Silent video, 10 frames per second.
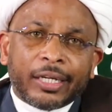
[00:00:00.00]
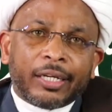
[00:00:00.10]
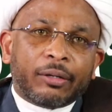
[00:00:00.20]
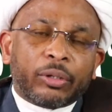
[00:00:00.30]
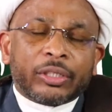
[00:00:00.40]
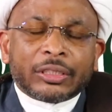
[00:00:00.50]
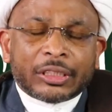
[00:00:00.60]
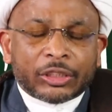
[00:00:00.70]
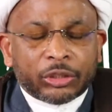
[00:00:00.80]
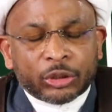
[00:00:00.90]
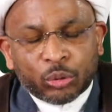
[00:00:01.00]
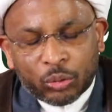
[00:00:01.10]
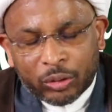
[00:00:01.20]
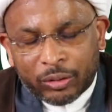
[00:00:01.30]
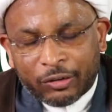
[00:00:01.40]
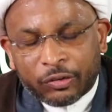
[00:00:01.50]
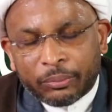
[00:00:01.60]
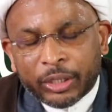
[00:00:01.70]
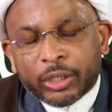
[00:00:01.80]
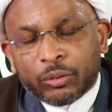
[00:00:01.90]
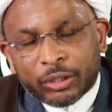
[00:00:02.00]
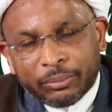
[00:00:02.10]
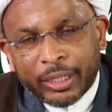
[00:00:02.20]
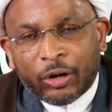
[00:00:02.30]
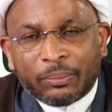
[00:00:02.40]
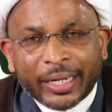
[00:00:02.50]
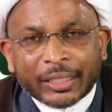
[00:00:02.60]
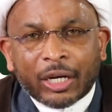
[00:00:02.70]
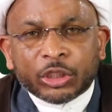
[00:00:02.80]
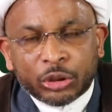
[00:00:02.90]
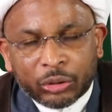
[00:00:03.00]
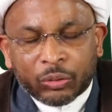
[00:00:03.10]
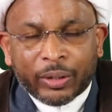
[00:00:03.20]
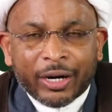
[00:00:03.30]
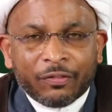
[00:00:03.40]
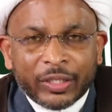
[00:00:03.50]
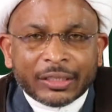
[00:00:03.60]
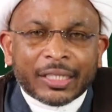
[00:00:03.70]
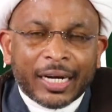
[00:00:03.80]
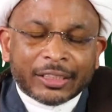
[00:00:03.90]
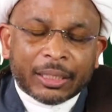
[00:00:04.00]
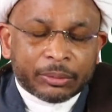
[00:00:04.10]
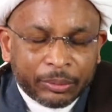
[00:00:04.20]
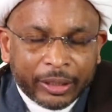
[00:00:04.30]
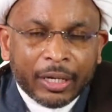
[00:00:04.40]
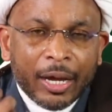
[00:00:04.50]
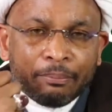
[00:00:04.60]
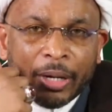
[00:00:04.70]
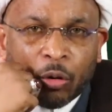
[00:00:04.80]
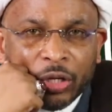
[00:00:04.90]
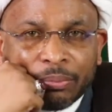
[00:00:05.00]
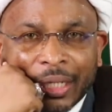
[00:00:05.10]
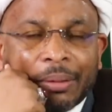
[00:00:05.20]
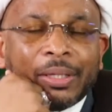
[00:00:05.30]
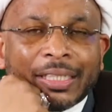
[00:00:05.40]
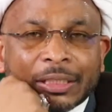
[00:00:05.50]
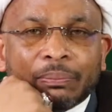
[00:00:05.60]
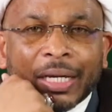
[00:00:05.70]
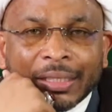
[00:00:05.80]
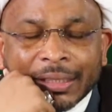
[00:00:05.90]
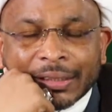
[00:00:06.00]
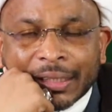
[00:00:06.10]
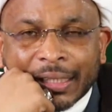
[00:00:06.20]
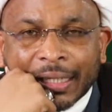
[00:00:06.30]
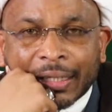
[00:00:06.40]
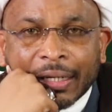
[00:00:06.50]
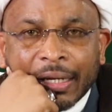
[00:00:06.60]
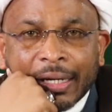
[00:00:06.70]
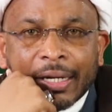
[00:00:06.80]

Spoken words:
Brothers and sisters who are familiar with me or my talks, you're aware of these concepts, but bear with me, let me explain this again.